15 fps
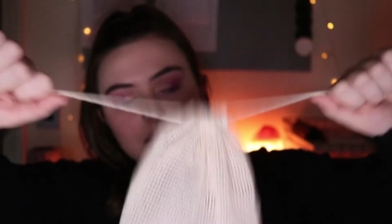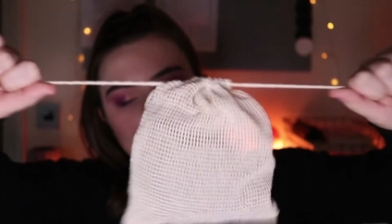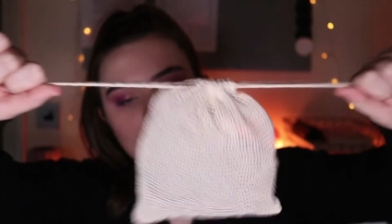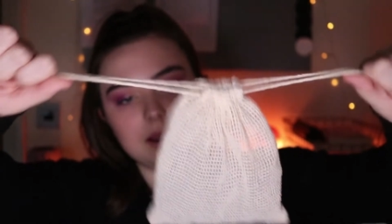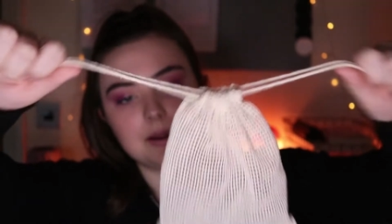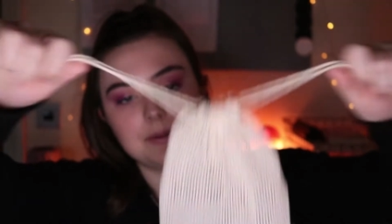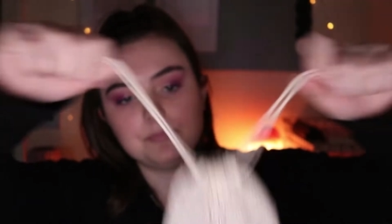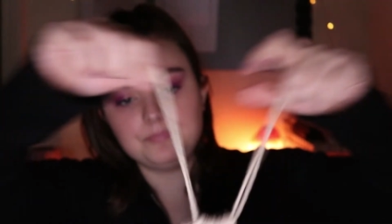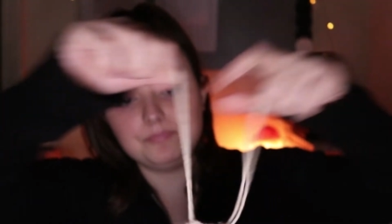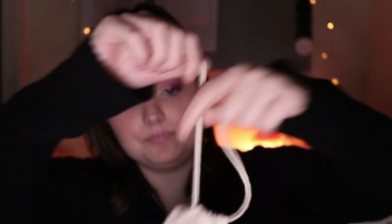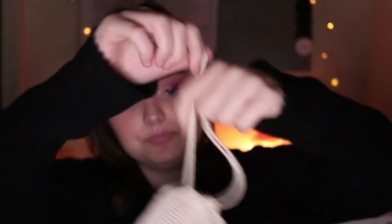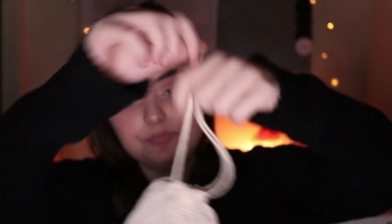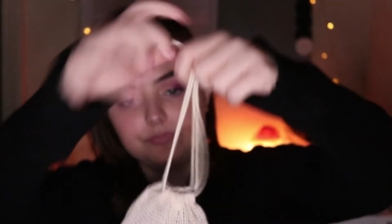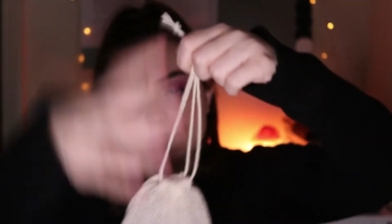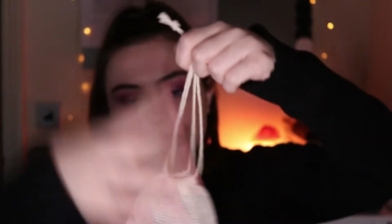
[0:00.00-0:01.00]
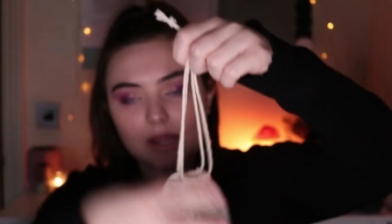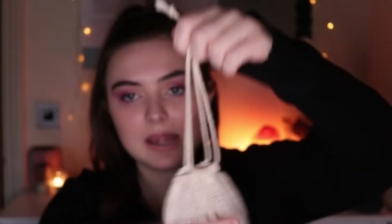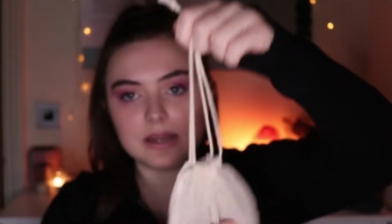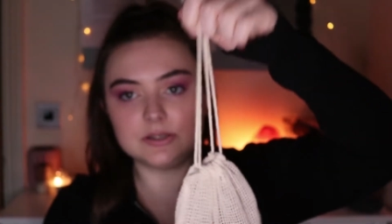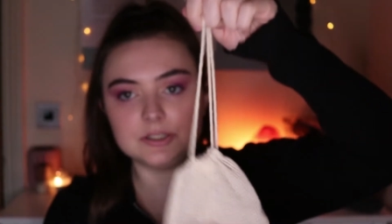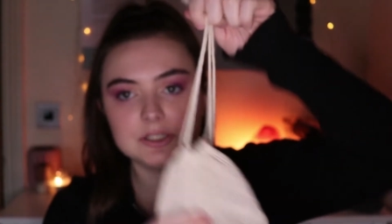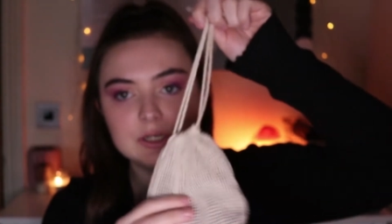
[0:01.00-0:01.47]

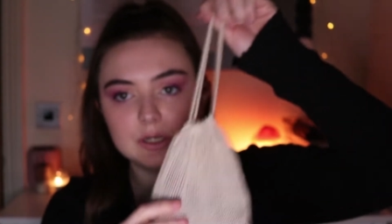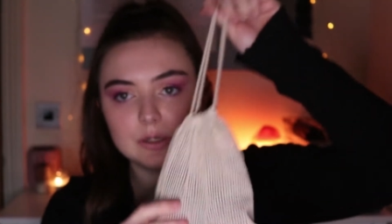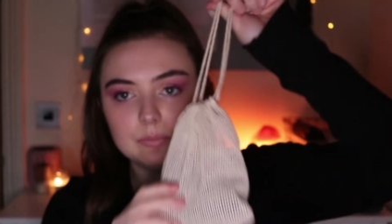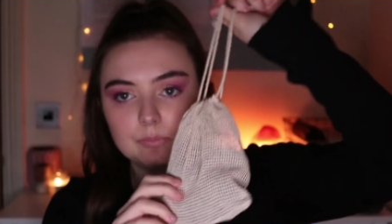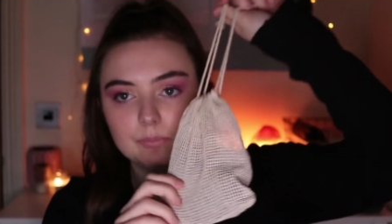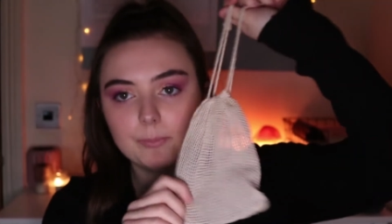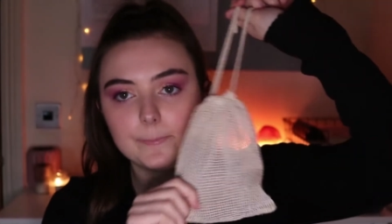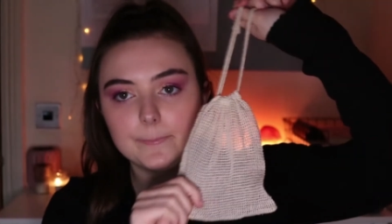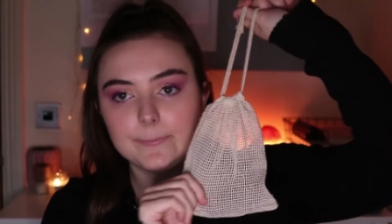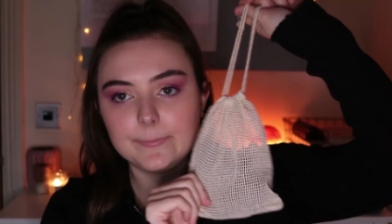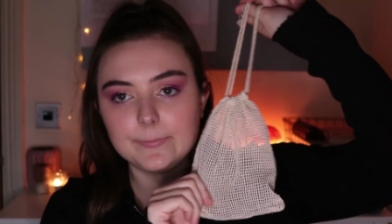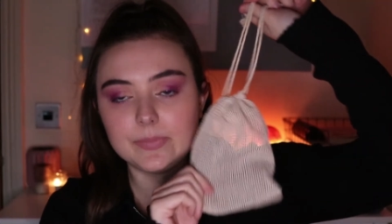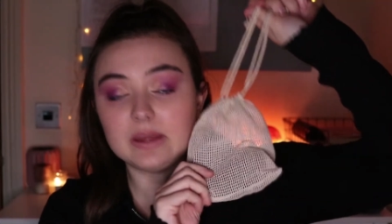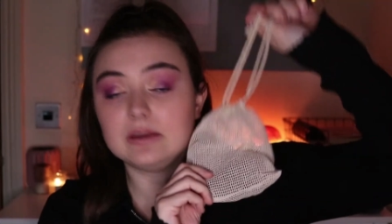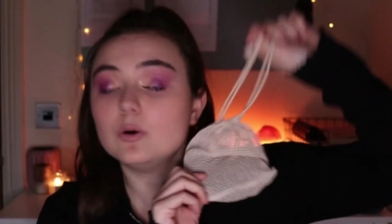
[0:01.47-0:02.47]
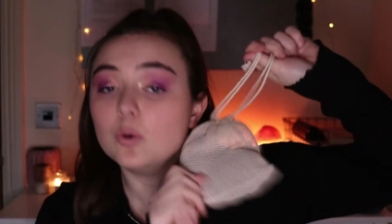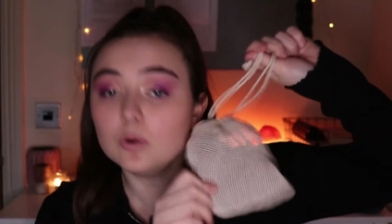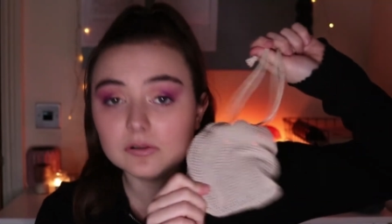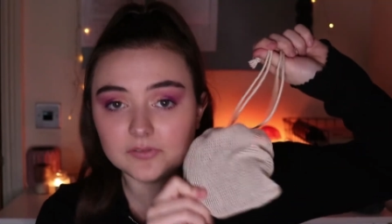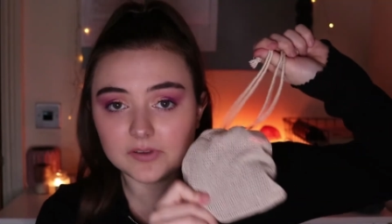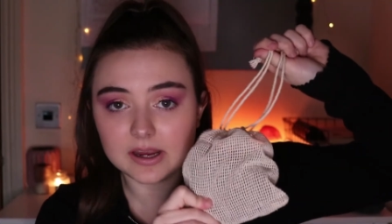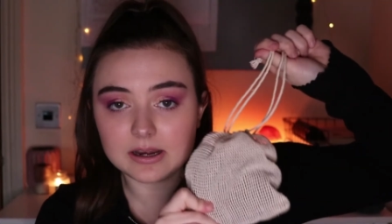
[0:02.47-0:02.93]
and they all
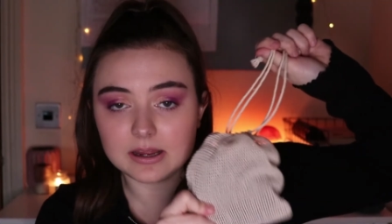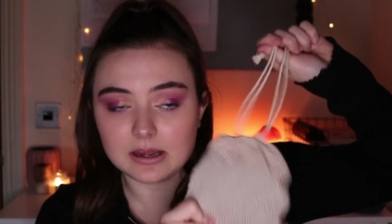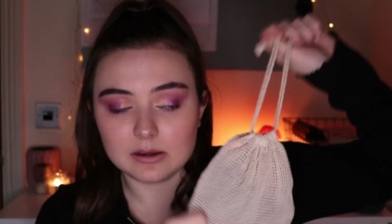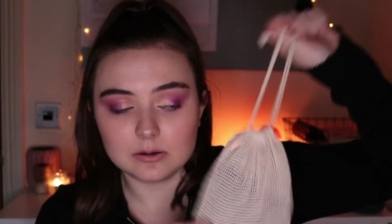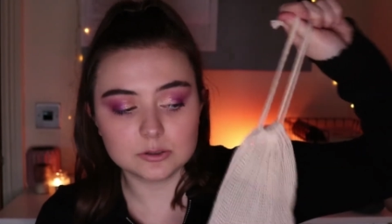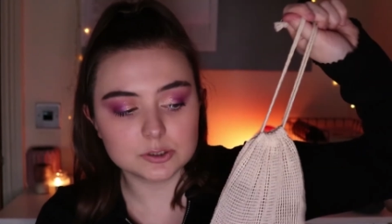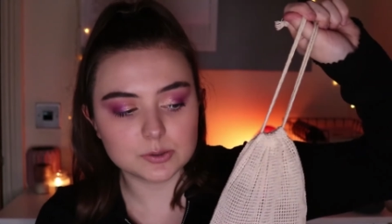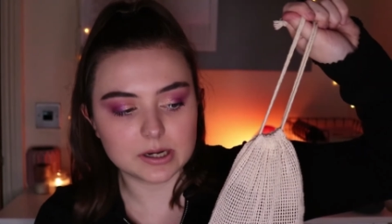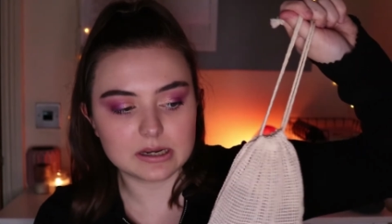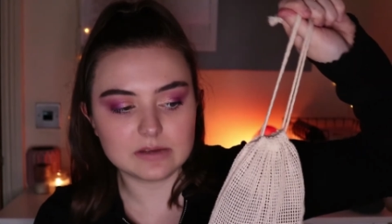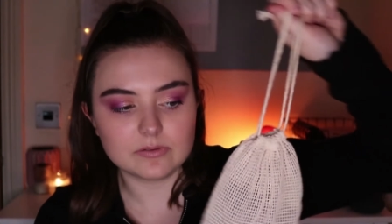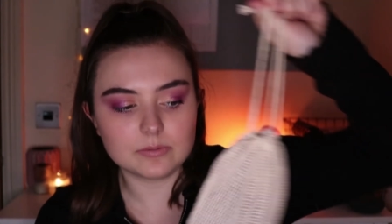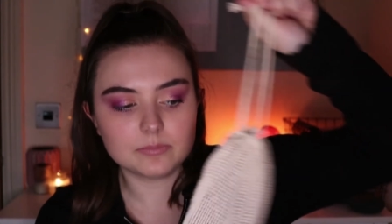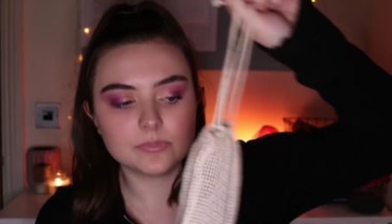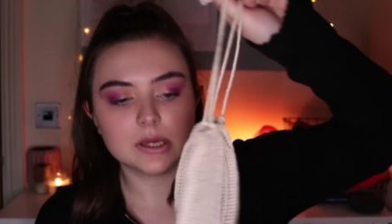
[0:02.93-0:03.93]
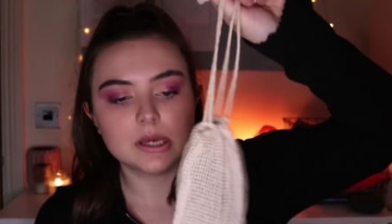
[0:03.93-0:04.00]
fit in here, all 20 of them,